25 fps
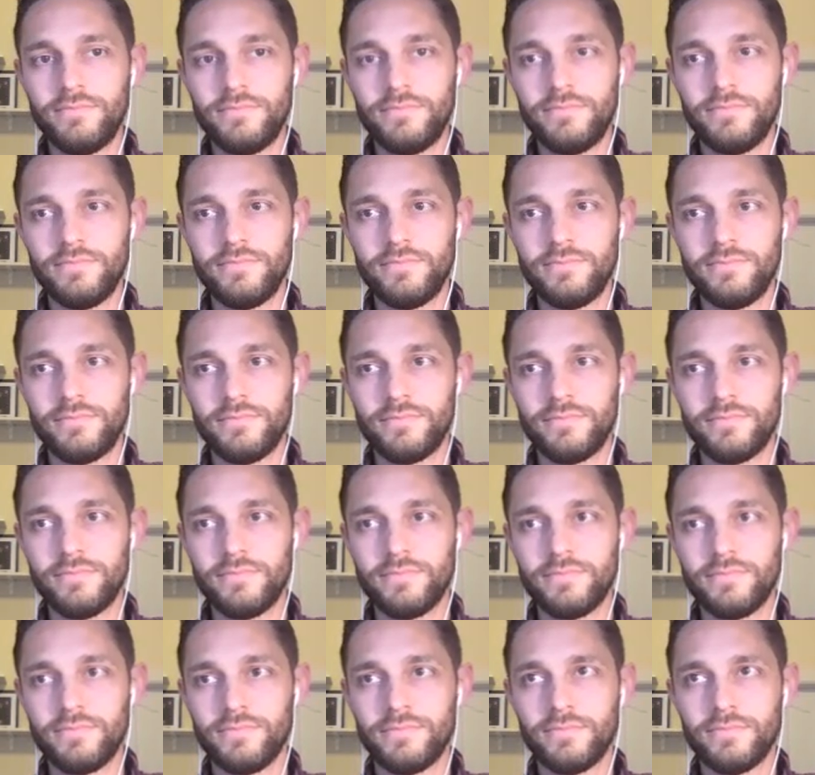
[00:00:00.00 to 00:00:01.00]

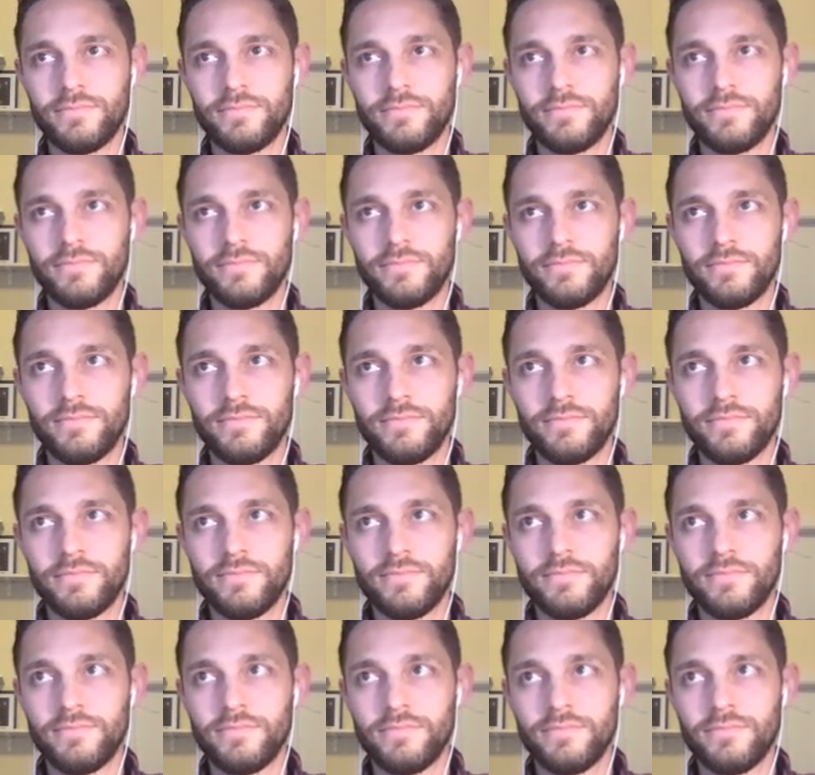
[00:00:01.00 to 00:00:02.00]

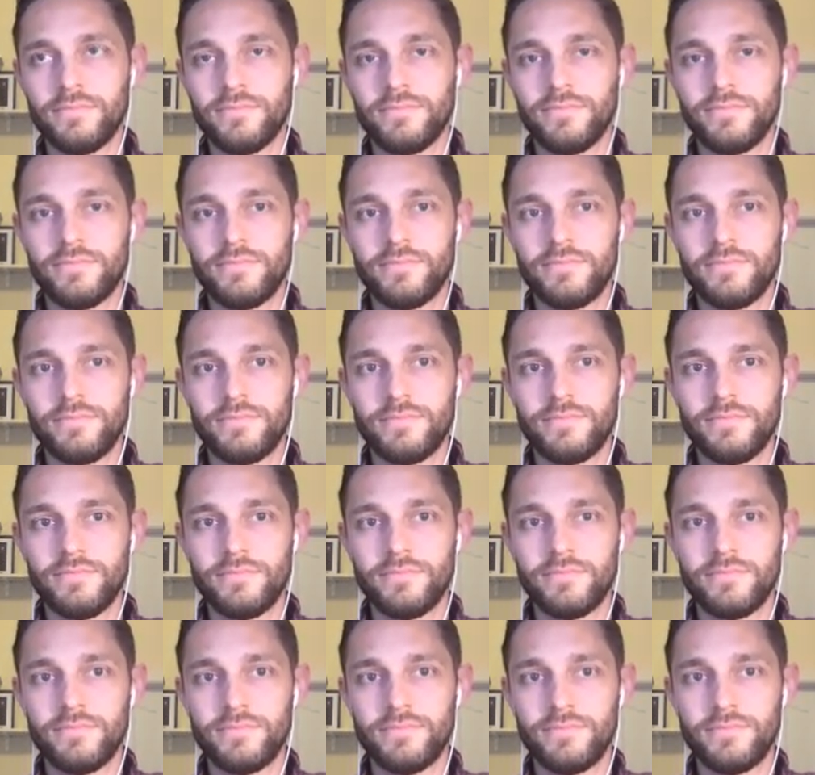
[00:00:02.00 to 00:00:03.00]

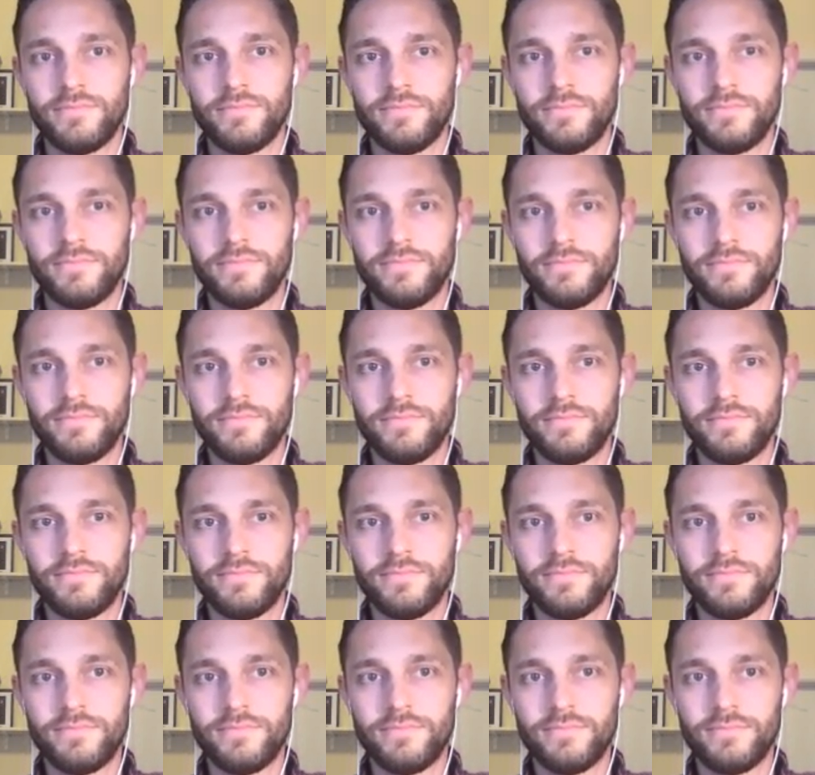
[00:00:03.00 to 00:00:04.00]

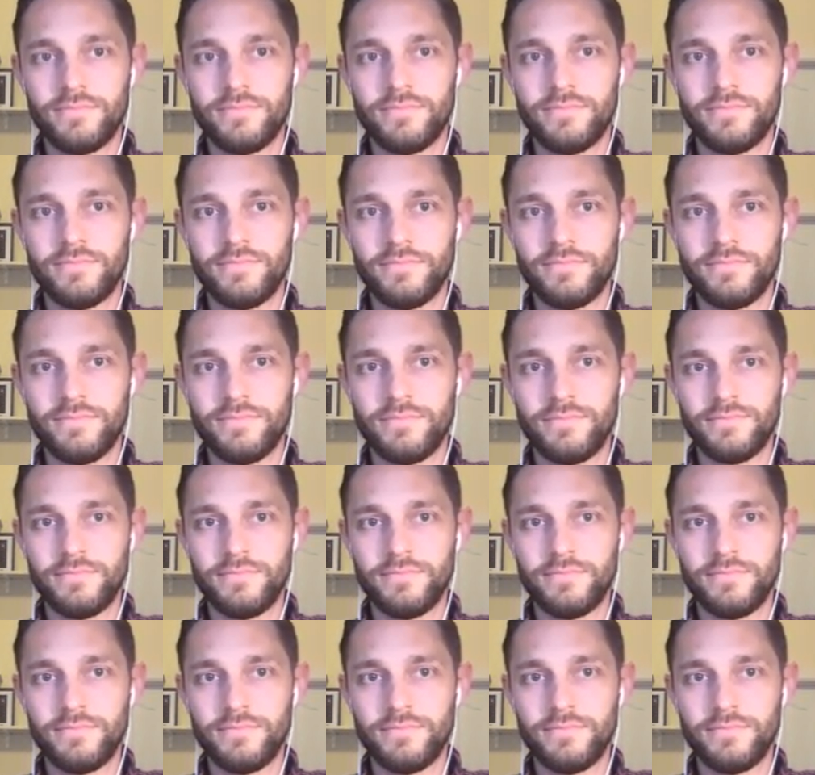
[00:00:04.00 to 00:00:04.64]
(silent)